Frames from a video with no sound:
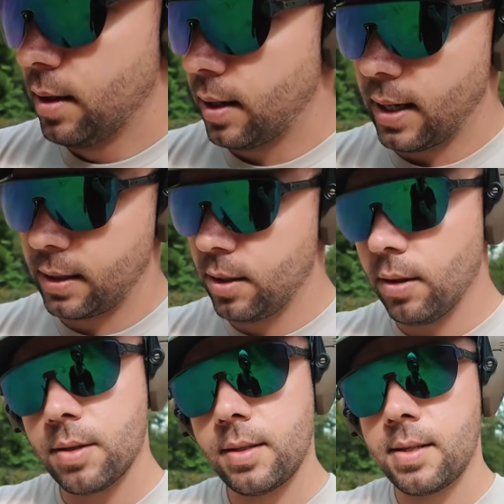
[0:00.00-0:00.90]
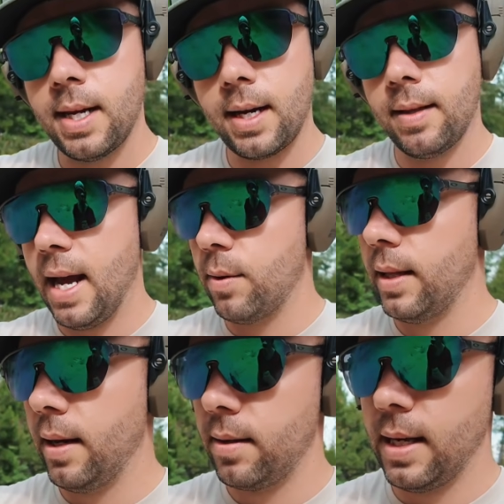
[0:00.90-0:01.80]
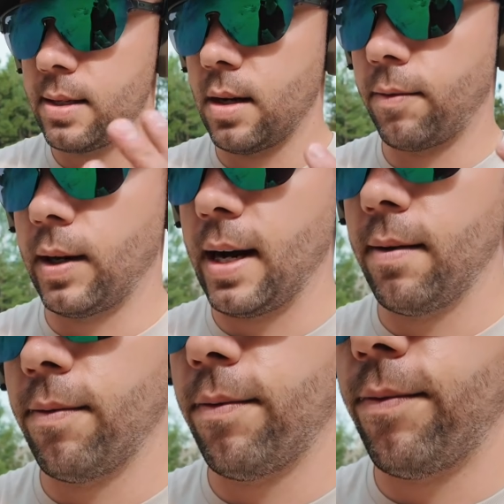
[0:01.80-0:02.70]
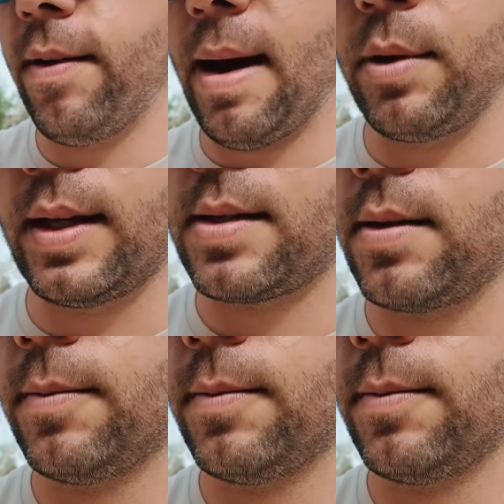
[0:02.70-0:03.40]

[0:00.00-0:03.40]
kudos to Sig on that one. That stuff ran fabulous.